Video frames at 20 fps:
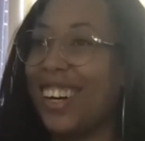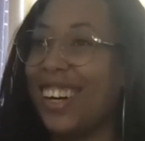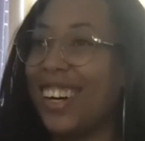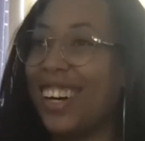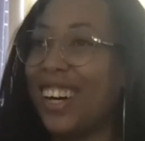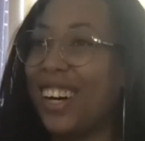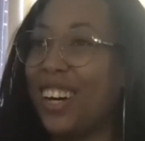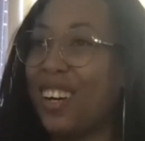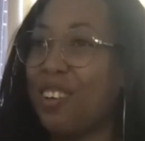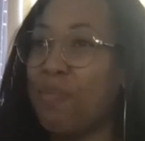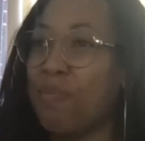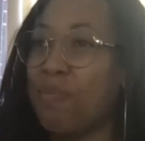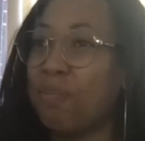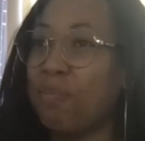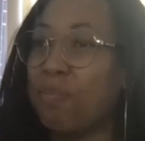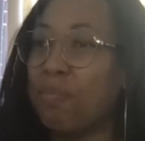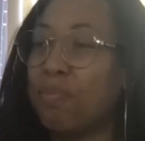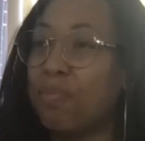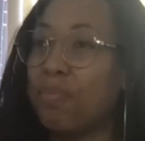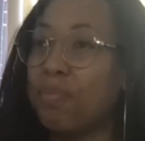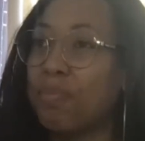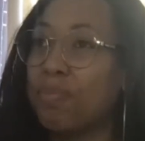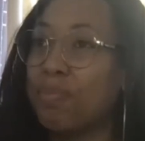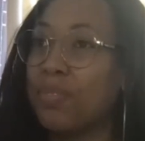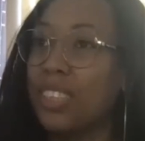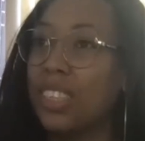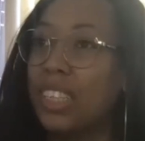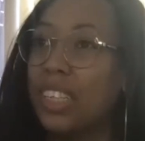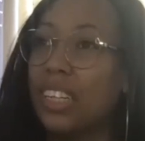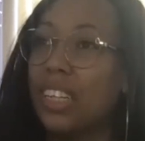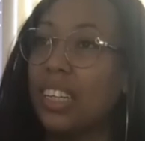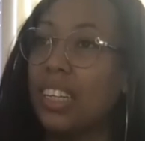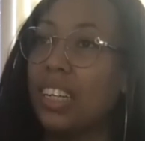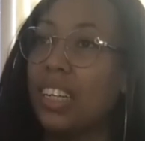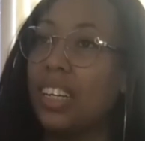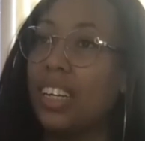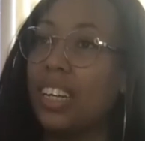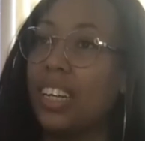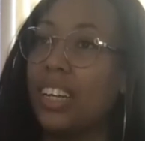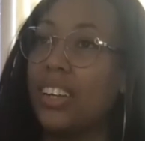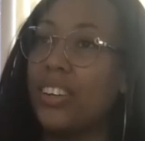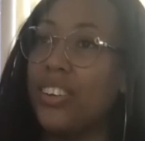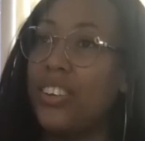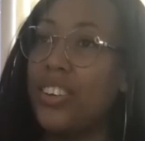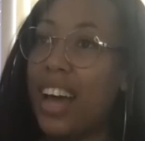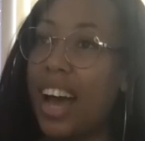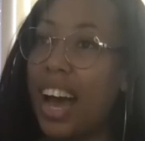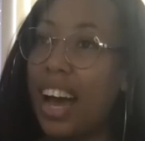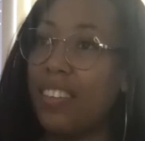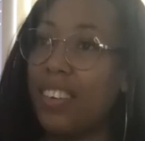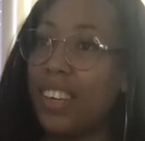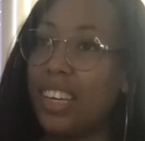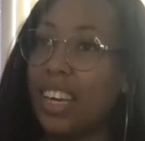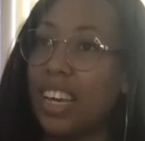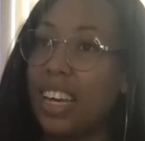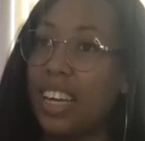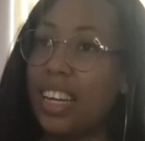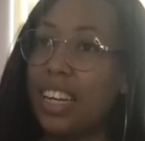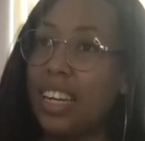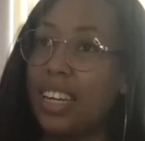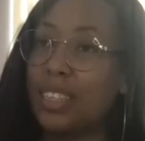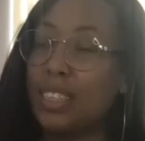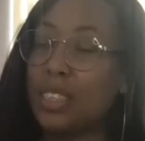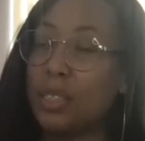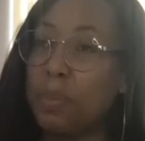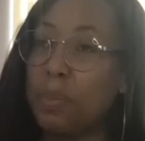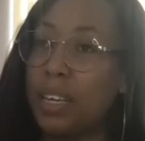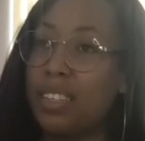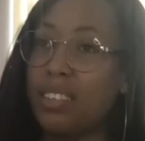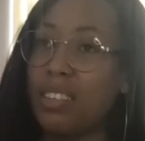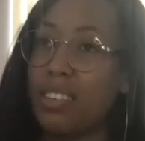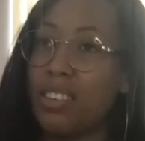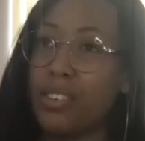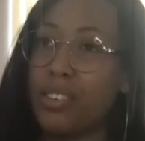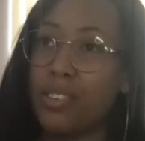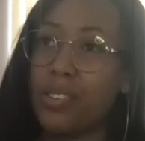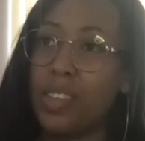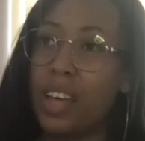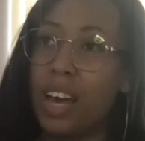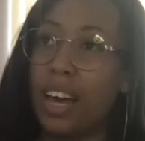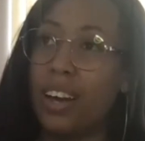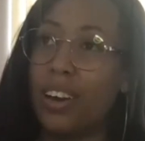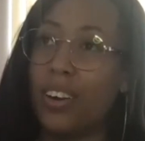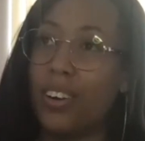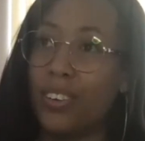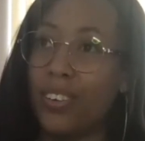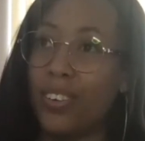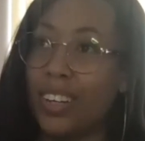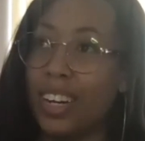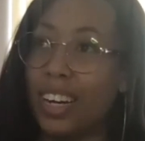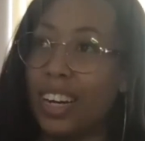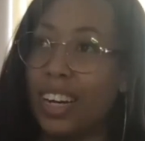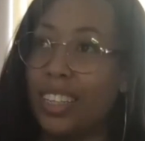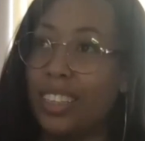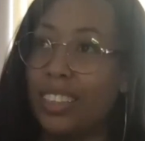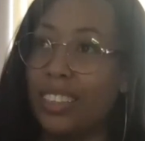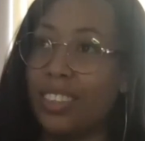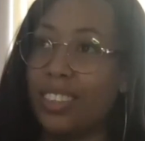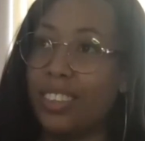Um, navigating spaces that are not